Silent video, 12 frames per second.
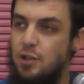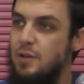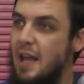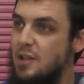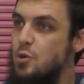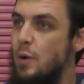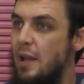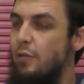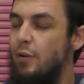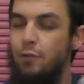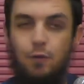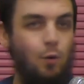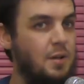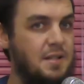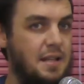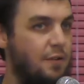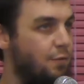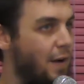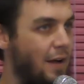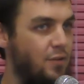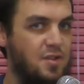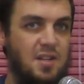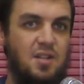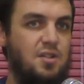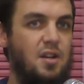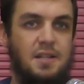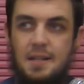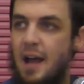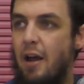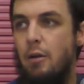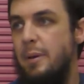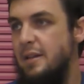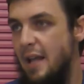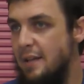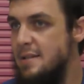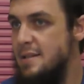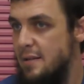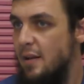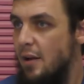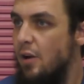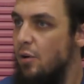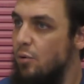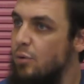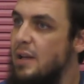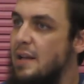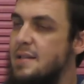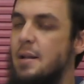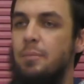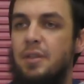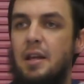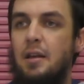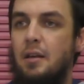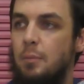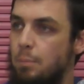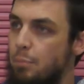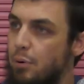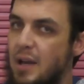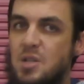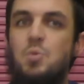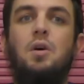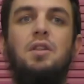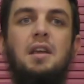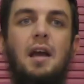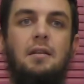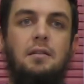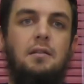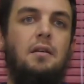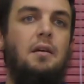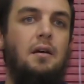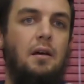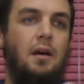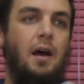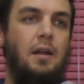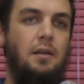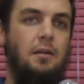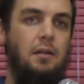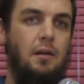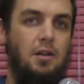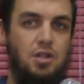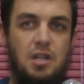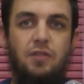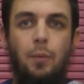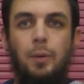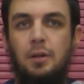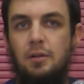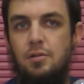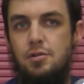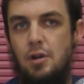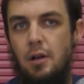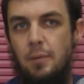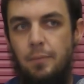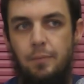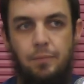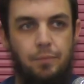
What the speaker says: and you get to a level of fluency in 5 or 6 years in Arabic, that's really something praiseworthy and achievable, inshallah.